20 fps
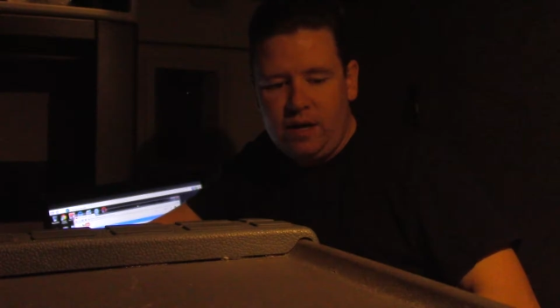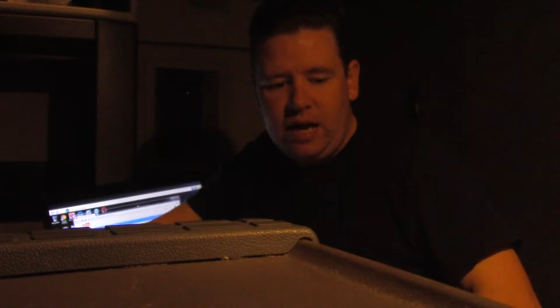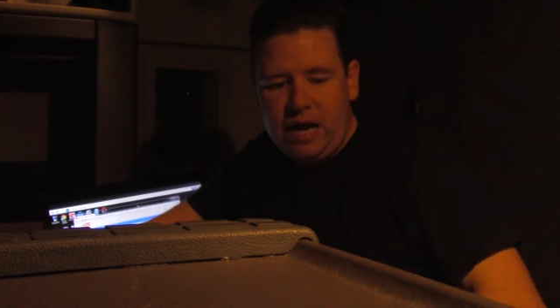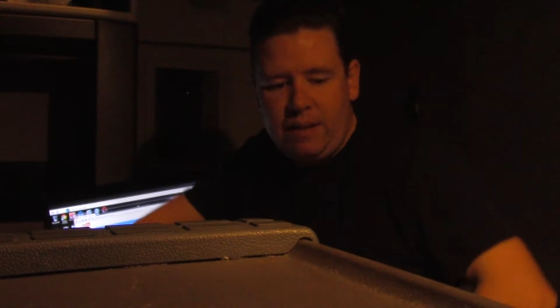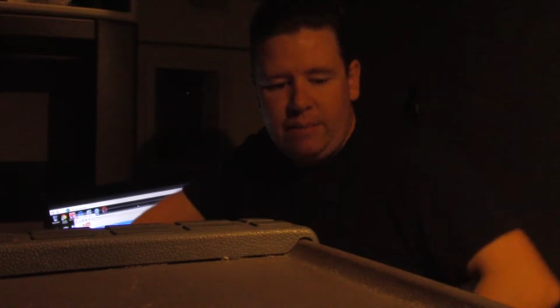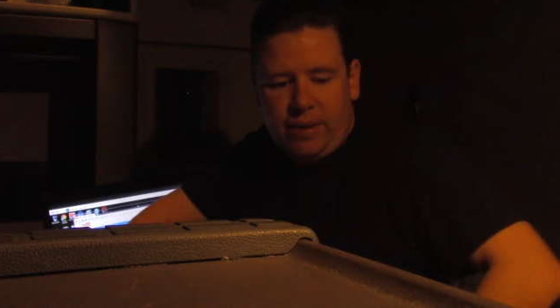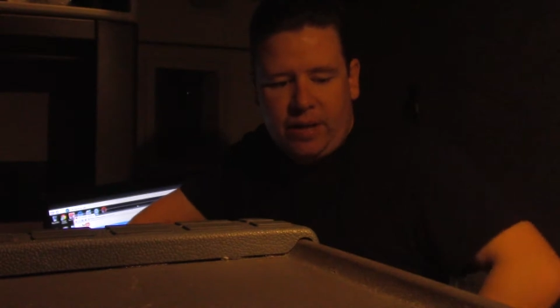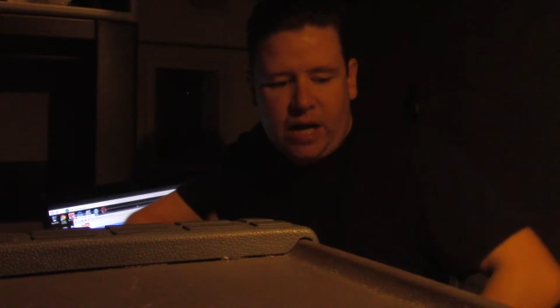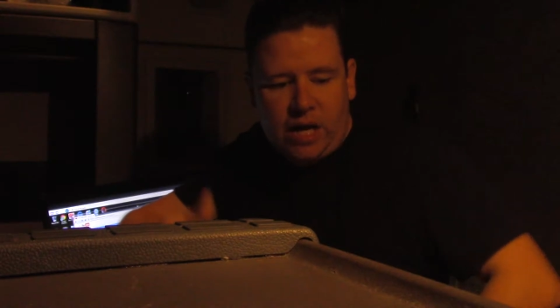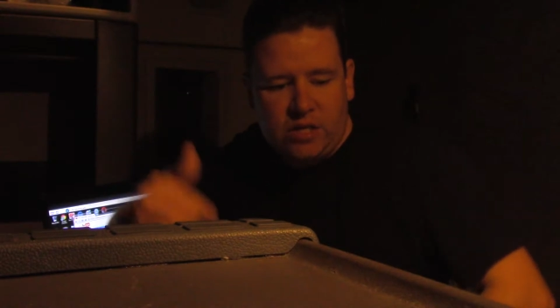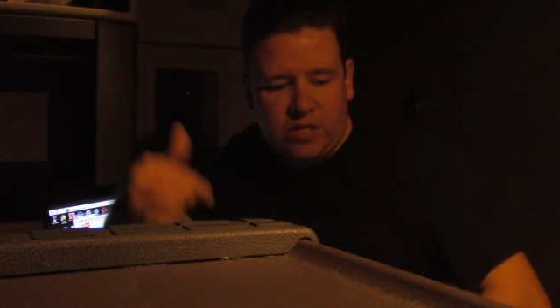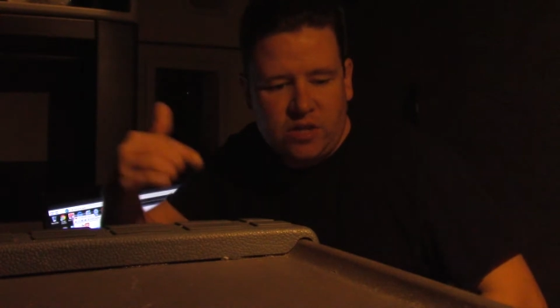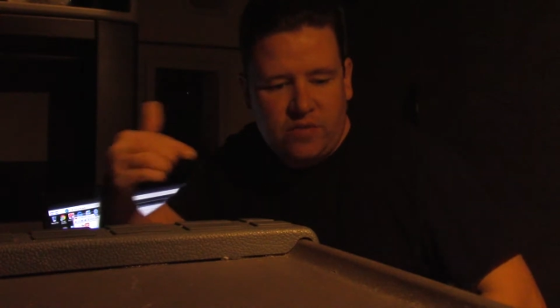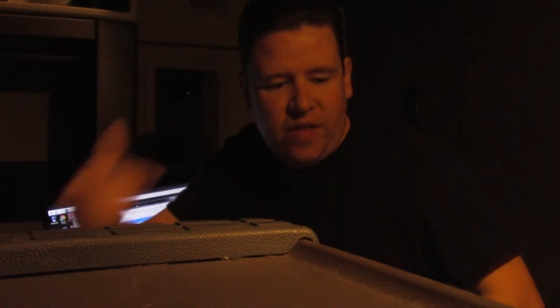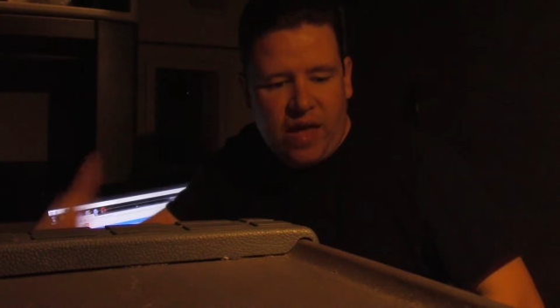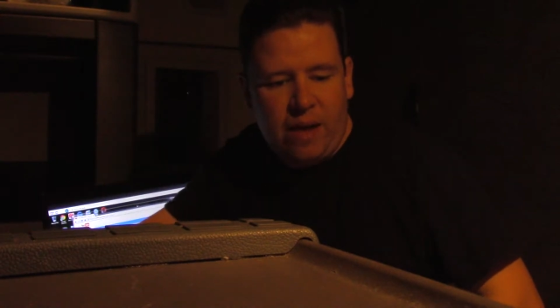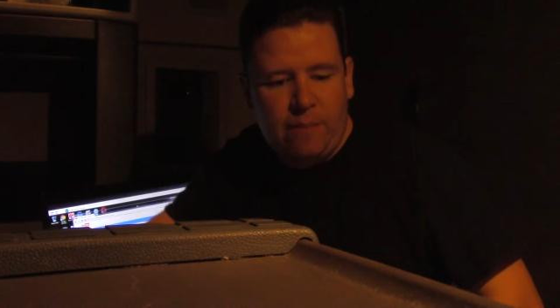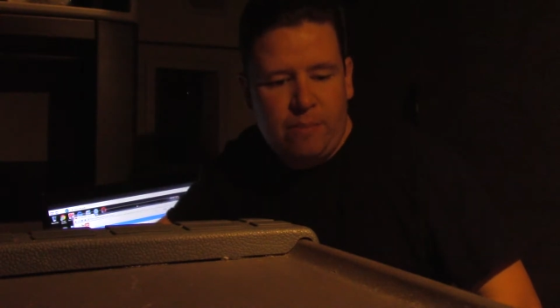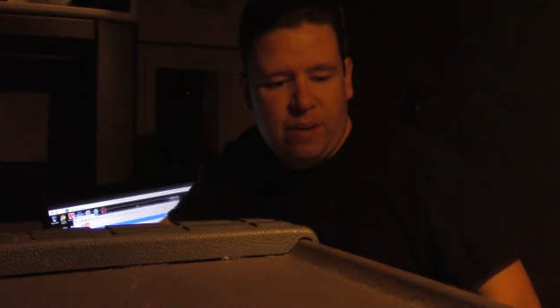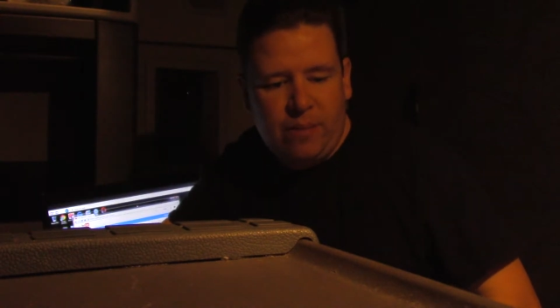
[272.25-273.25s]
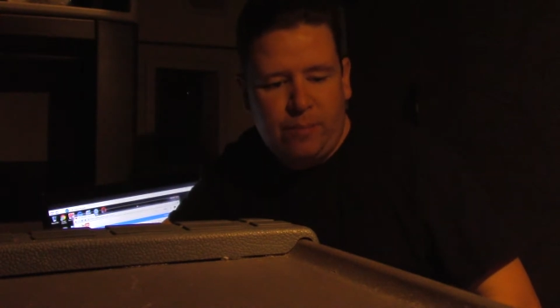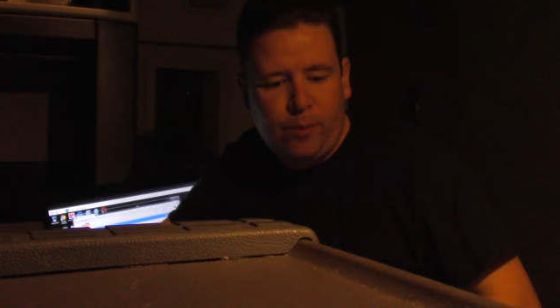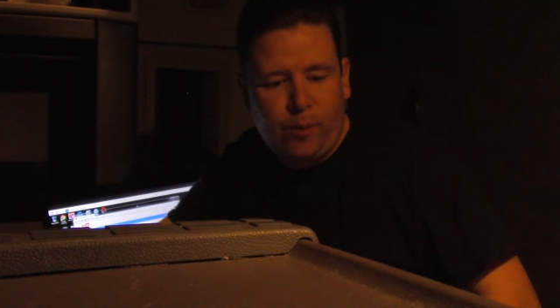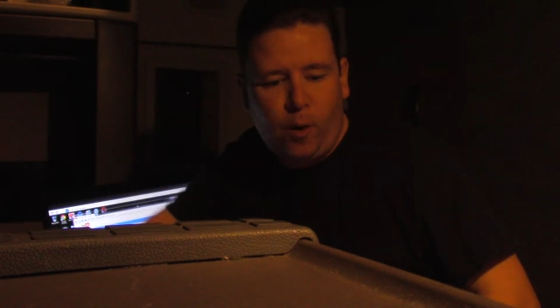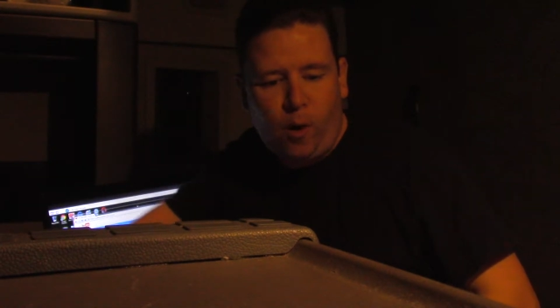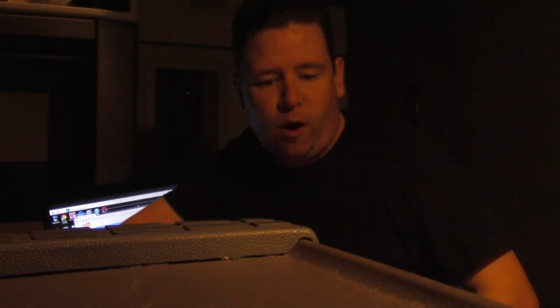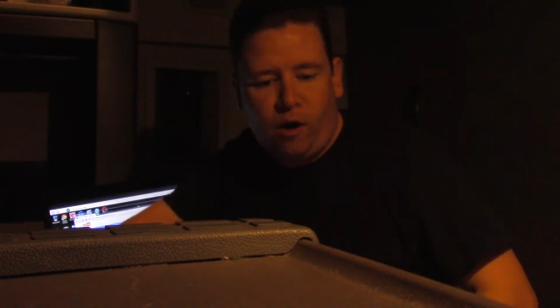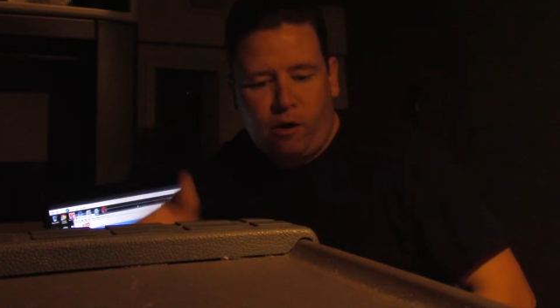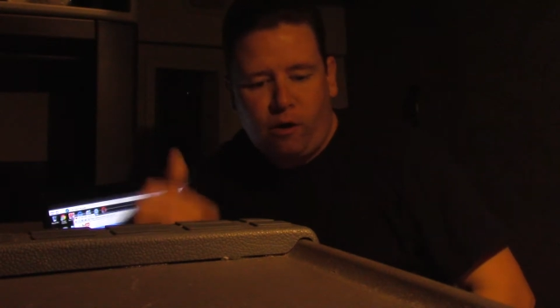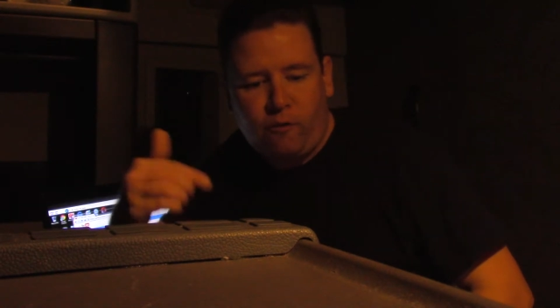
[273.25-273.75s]
And because of that, people
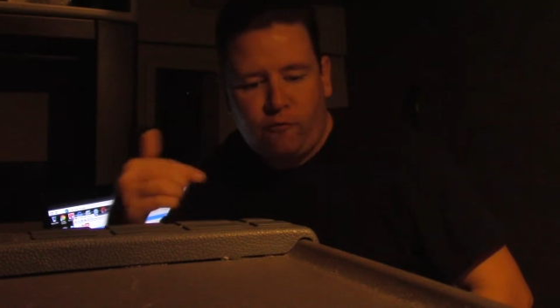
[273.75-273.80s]
are